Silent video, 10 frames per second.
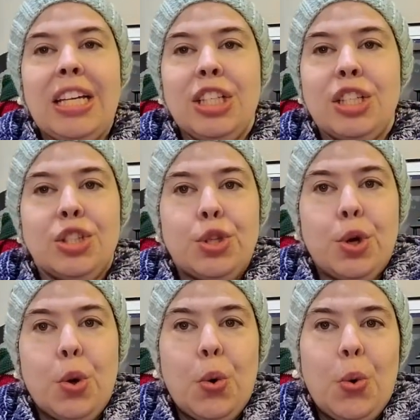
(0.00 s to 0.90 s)

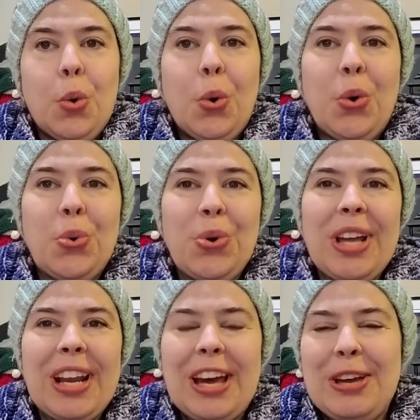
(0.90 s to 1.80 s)
So
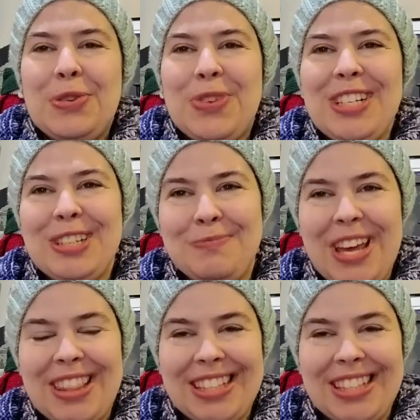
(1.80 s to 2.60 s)
when I went to make